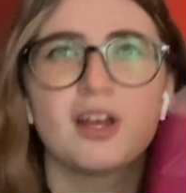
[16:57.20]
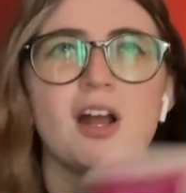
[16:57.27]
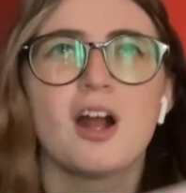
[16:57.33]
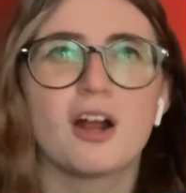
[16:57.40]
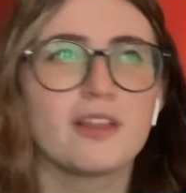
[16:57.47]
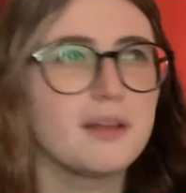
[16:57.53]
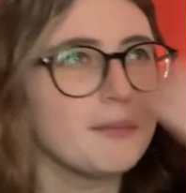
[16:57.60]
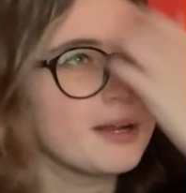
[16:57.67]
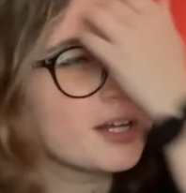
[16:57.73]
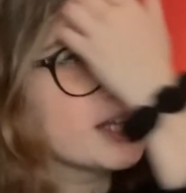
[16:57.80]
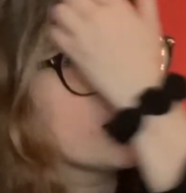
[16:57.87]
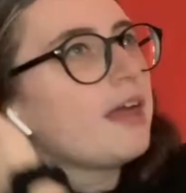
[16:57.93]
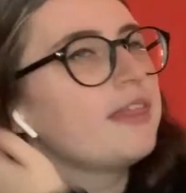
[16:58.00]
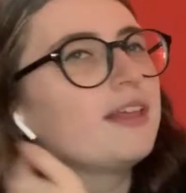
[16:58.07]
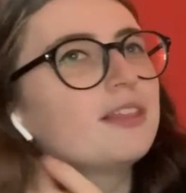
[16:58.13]
Are they married?
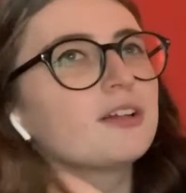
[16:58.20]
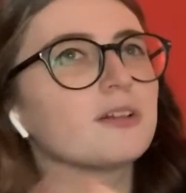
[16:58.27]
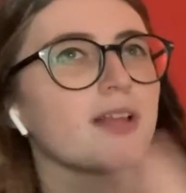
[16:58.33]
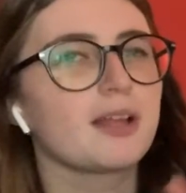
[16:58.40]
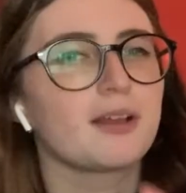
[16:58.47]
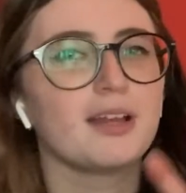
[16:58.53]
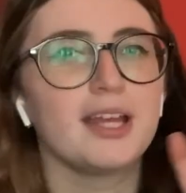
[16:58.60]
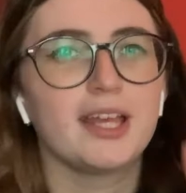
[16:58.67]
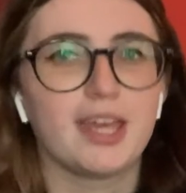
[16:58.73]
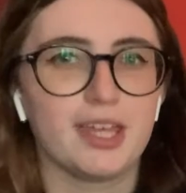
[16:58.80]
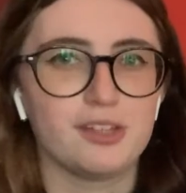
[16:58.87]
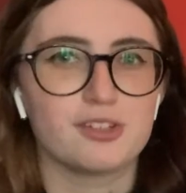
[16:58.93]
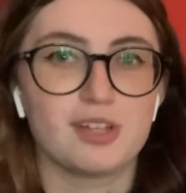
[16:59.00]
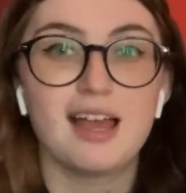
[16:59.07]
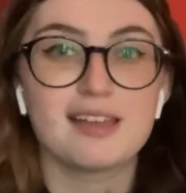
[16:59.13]
I think they're like
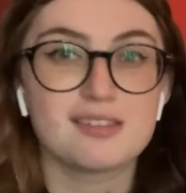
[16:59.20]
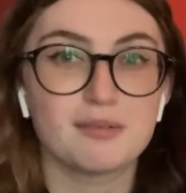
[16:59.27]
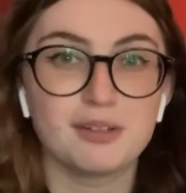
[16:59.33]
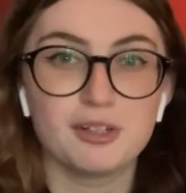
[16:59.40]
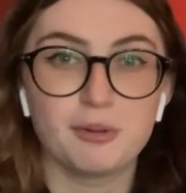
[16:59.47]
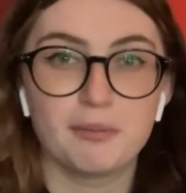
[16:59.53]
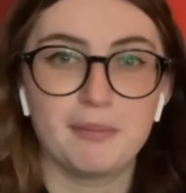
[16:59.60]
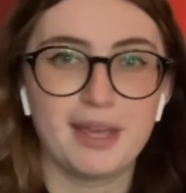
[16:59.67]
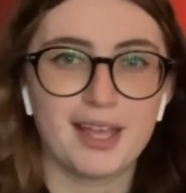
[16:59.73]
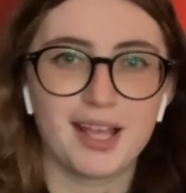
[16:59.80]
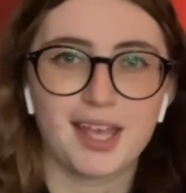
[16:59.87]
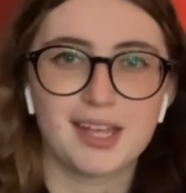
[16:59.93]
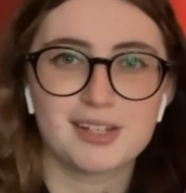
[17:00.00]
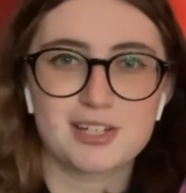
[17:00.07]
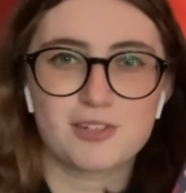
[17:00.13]
engaged. It has something to do with being
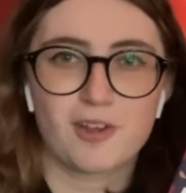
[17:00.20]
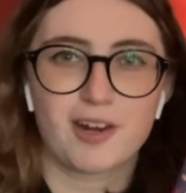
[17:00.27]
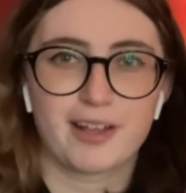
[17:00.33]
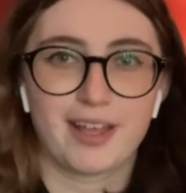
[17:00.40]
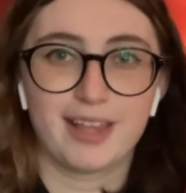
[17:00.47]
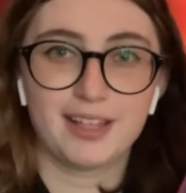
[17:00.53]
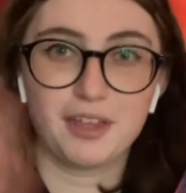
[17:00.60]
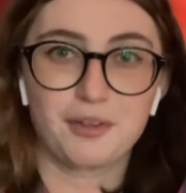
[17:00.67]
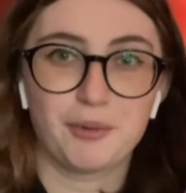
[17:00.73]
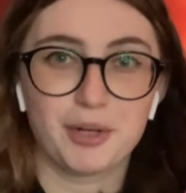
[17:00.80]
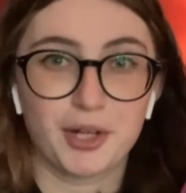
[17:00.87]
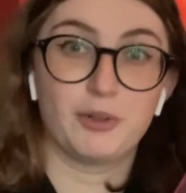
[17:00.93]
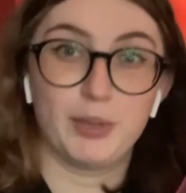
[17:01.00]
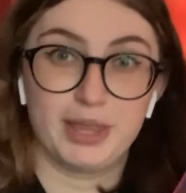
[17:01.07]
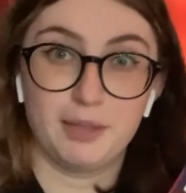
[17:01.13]
engaged and trying to get the other one to
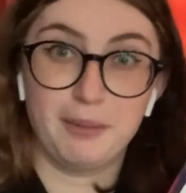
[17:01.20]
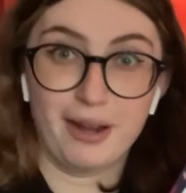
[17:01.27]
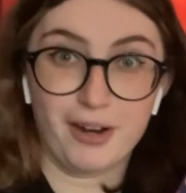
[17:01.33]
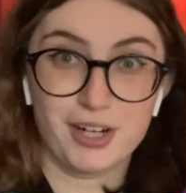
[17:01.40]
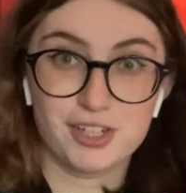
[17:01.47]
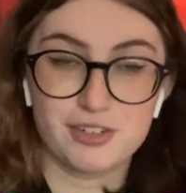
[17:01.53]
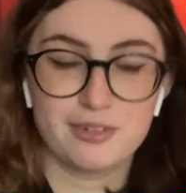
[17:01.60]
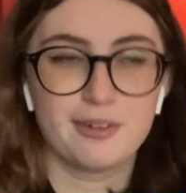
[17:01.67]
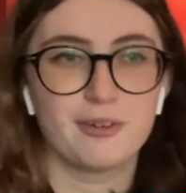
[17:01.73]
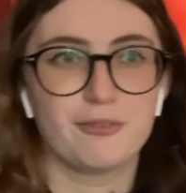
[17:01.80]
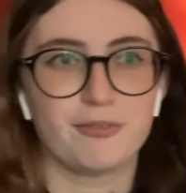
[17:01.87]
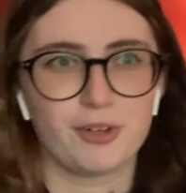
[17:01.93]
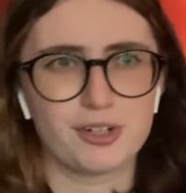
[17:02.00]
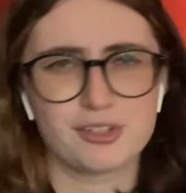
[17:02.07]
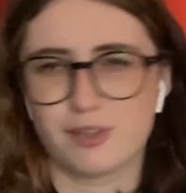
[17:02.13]
quit the marriage
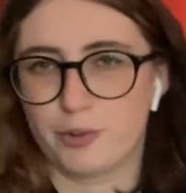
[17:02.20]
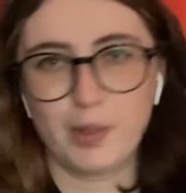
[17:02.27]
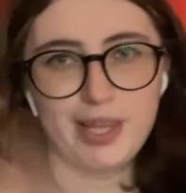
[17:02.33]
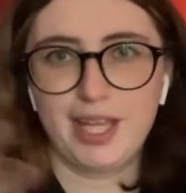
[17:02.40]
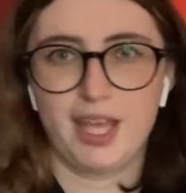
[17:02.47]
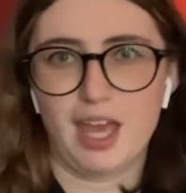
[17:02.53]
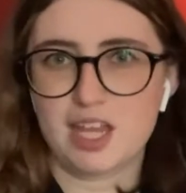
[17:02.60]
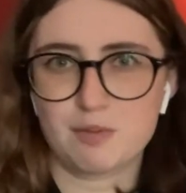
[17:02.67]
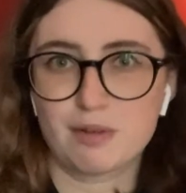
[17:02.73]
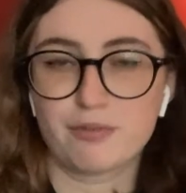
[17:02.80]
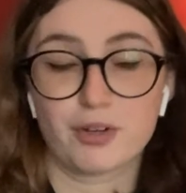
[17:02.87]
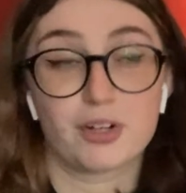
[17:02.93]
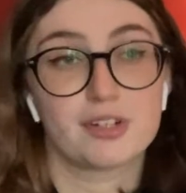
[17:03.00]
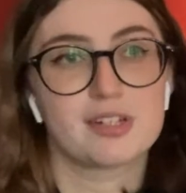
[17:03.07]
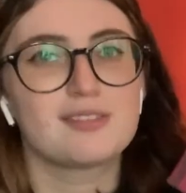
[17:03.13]
first or quit the engagement first.